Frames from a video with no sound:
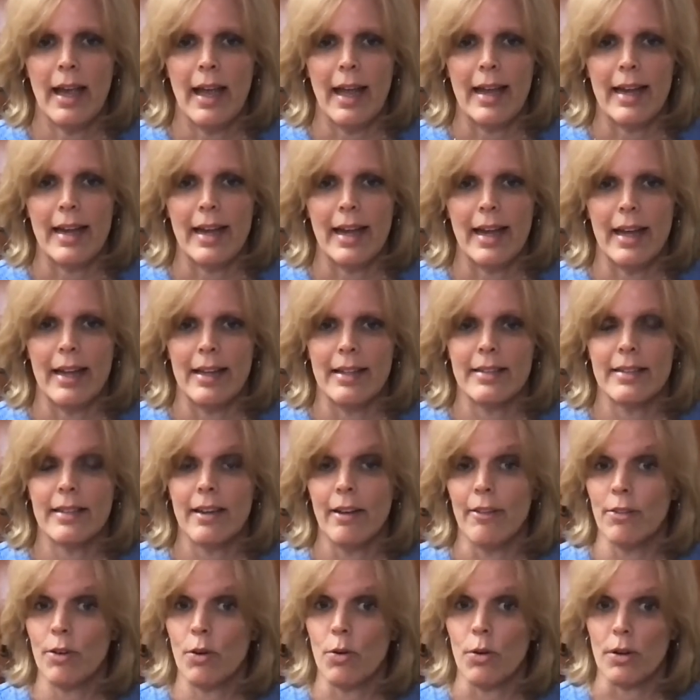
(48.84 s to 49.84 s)
And
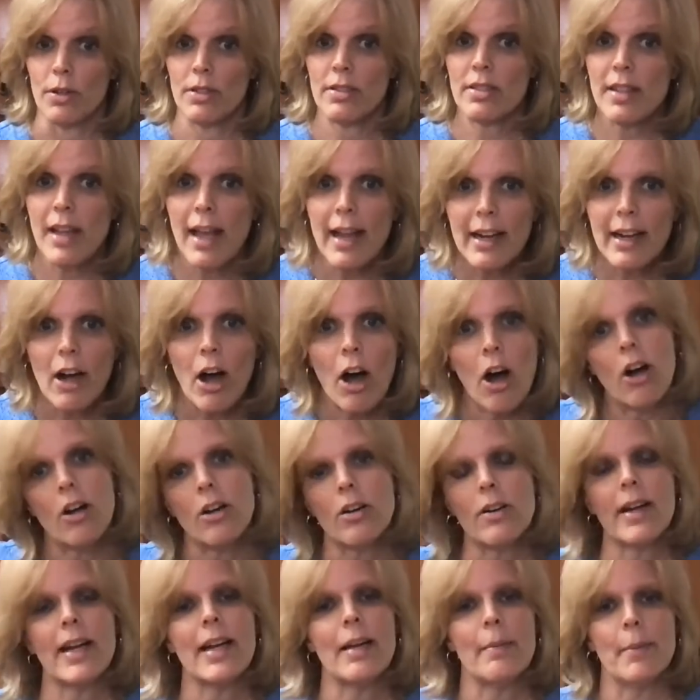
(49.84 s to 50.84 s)
of course, like all
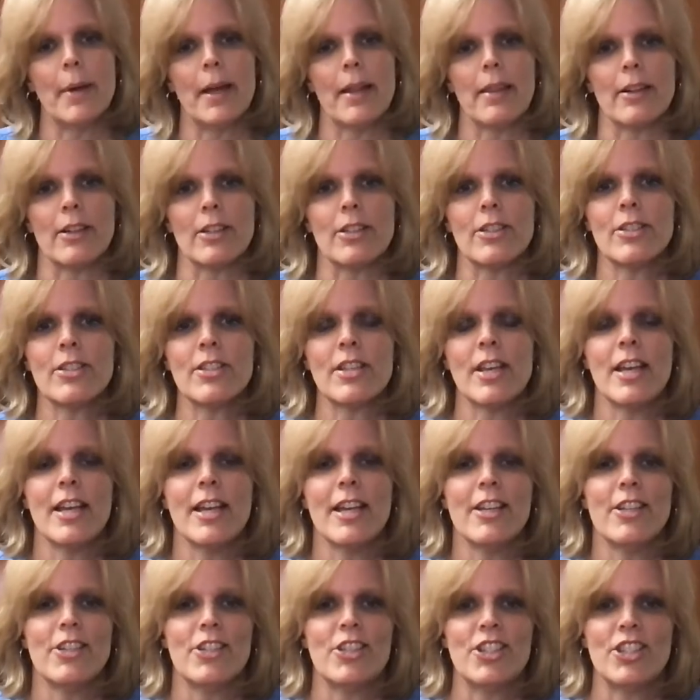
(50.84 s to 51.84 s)
grandmothers,
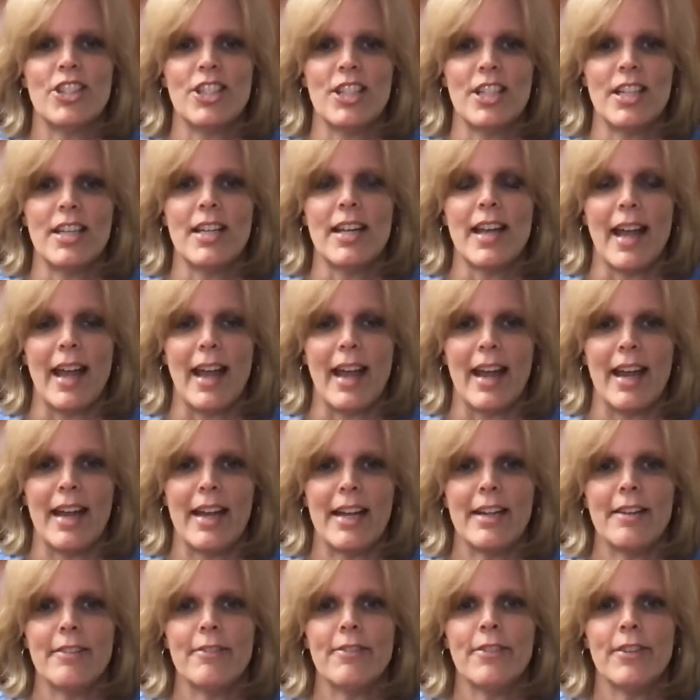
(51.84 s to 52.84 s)
she
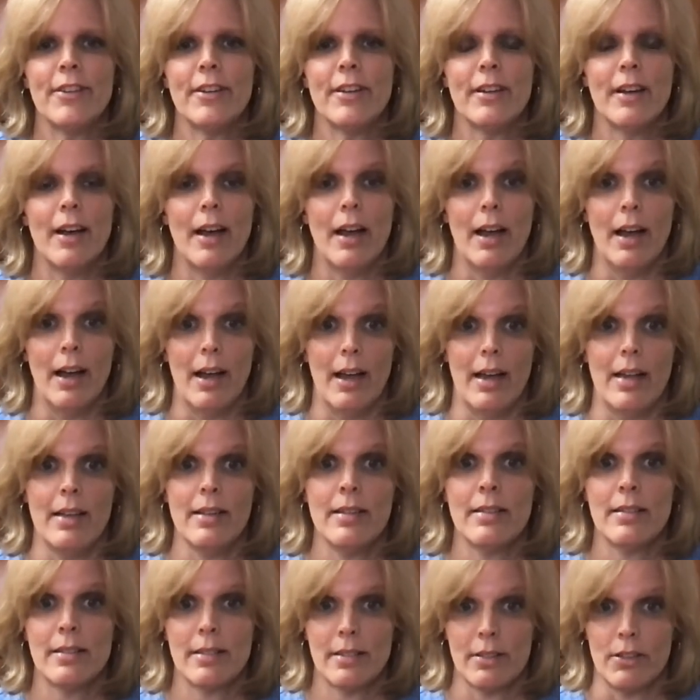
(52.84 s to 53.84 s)
gave
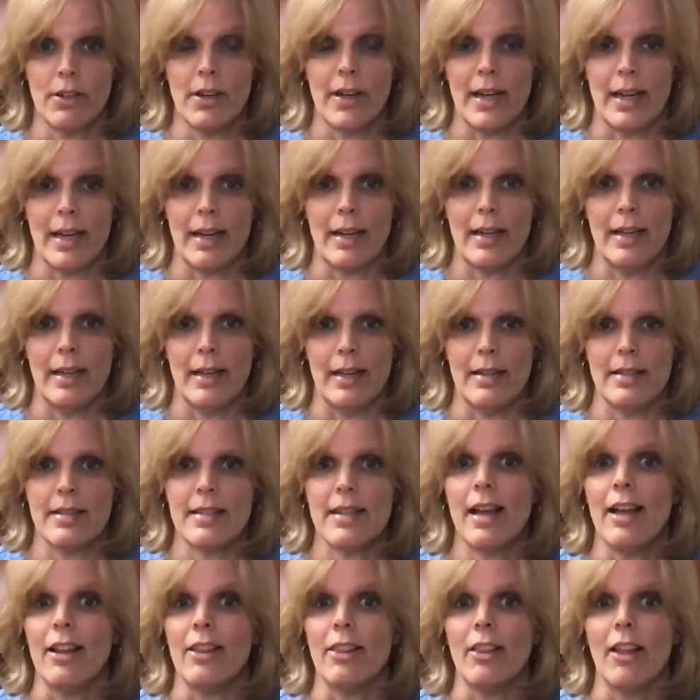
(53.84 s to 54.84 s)
us grandkids
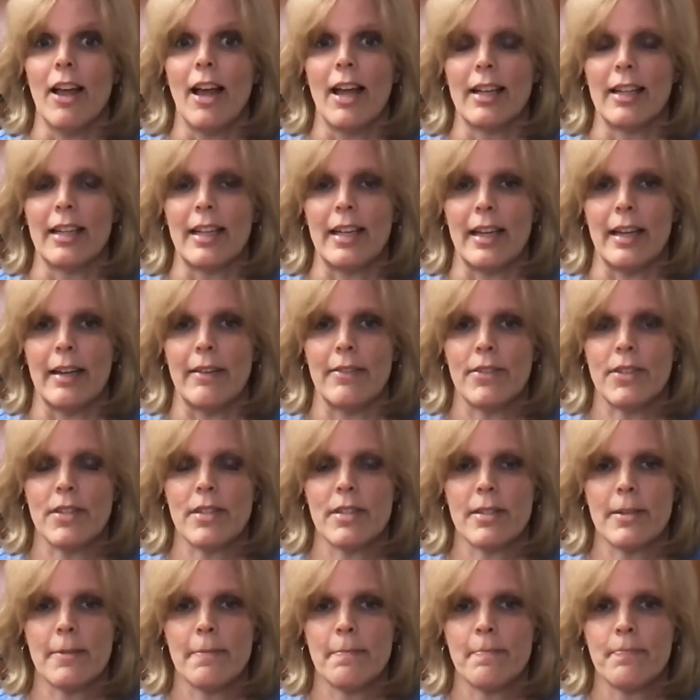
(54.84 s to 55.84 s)
a lot of
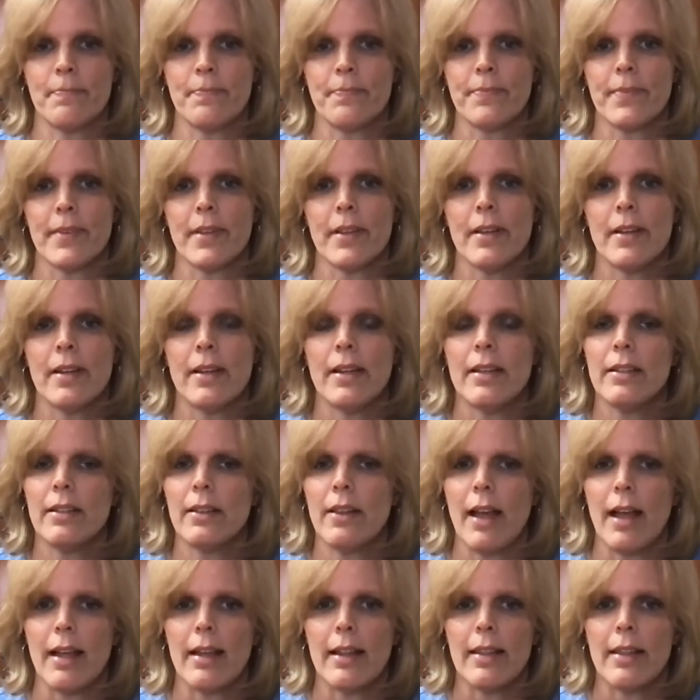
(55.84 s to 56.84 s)
gifts. And a
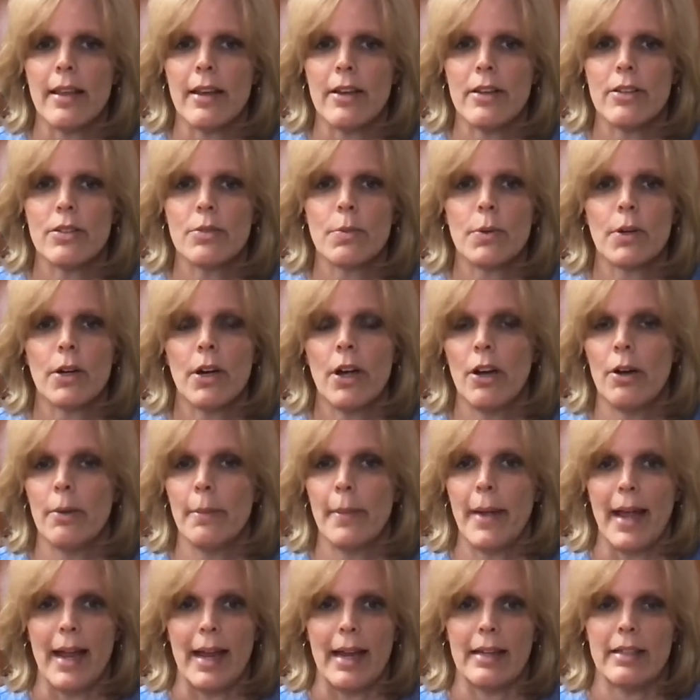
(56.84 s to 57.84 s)
lot of those were
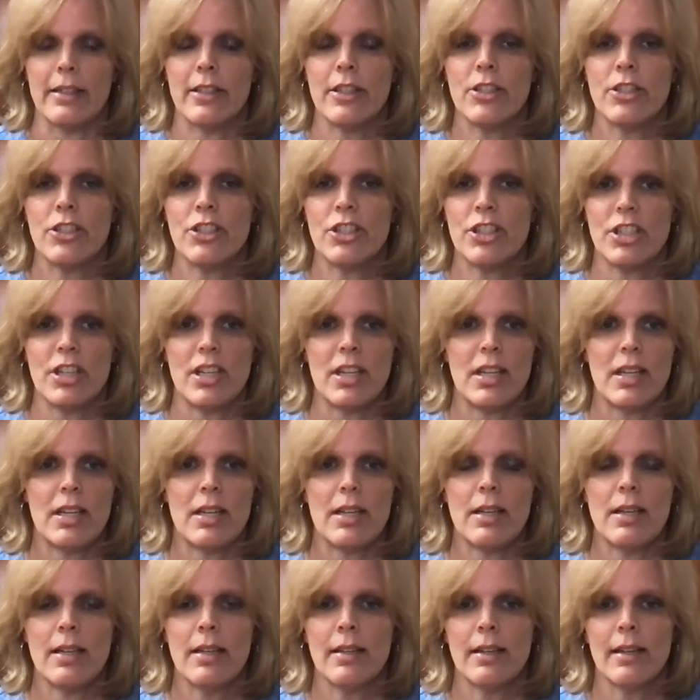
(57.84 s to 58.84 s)
homemade.
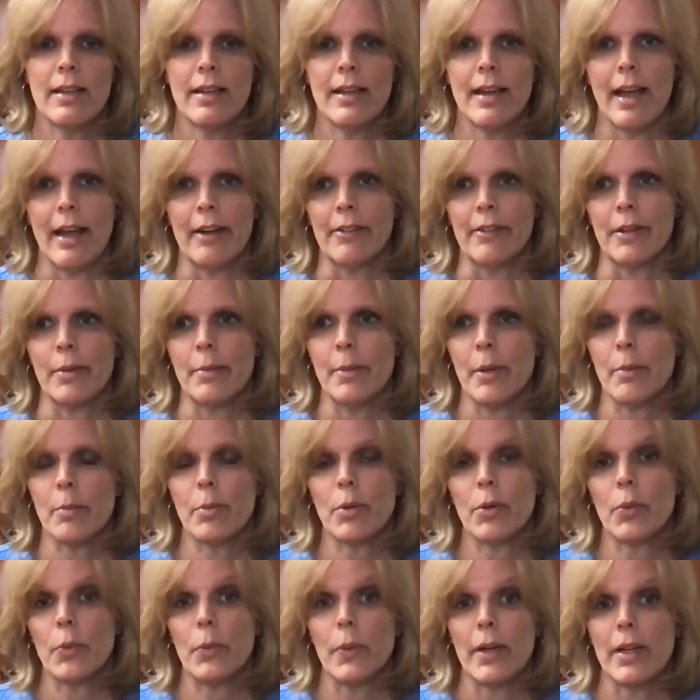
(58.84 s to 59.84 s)
I
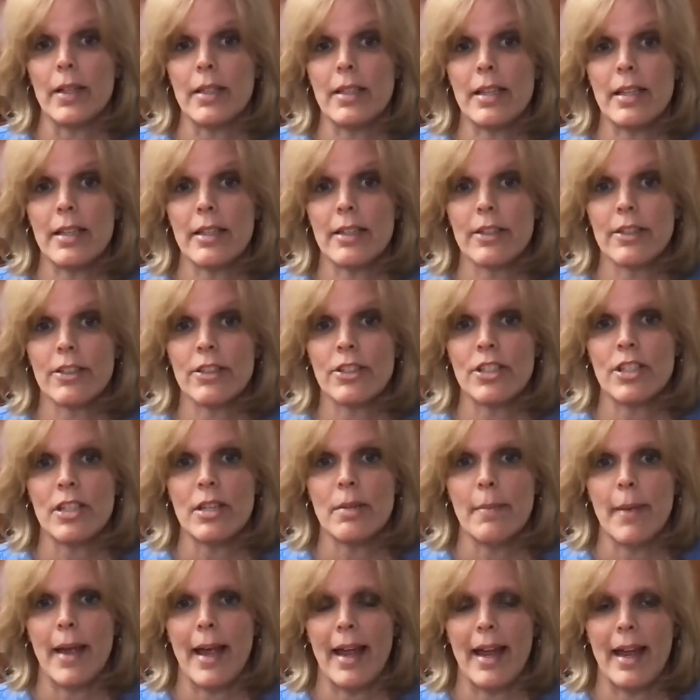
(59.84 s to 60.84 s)
remember one year she
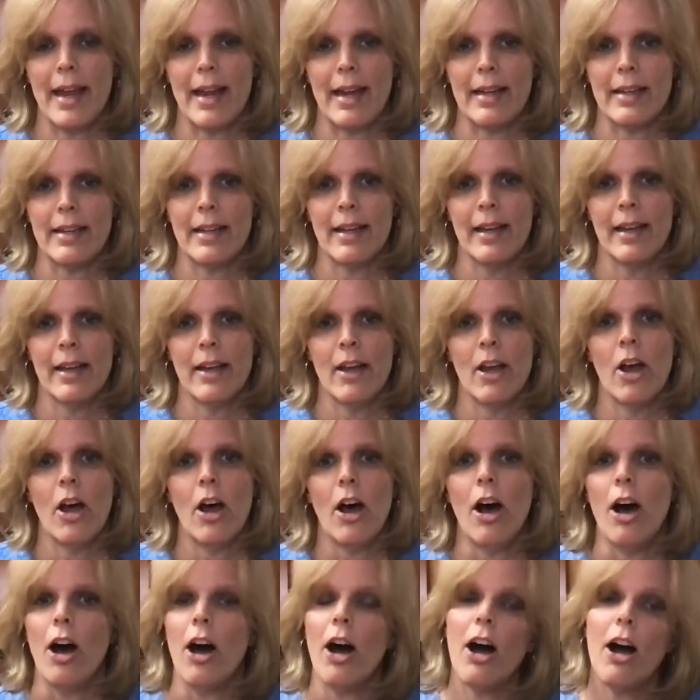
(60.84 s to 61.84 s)
made
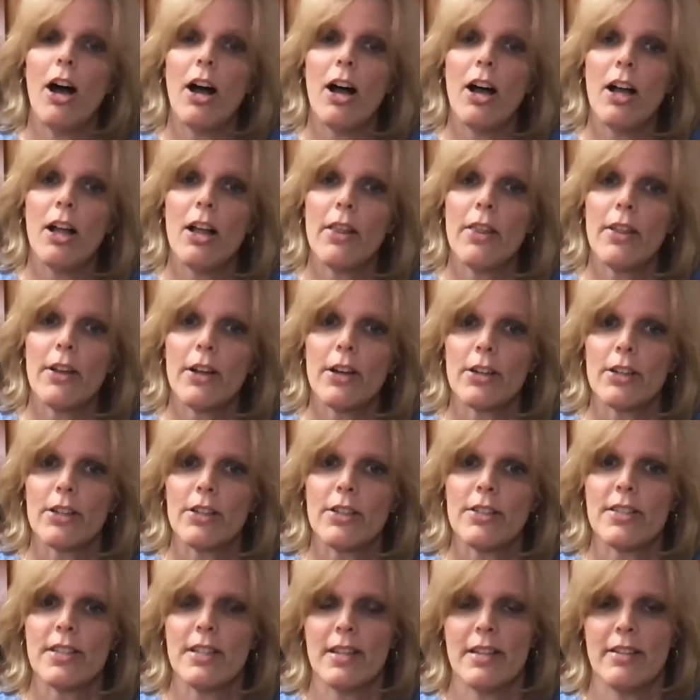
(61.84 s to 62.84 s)
all the
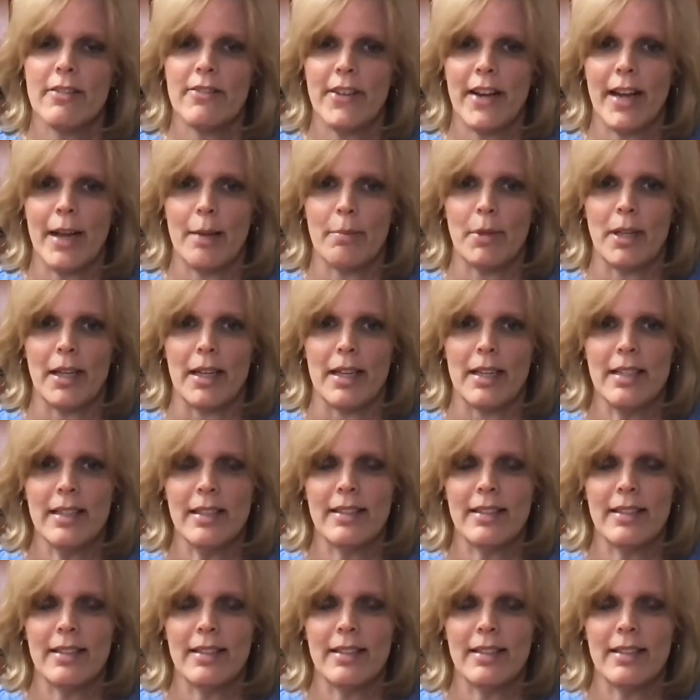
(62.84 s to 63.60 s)
girls in the family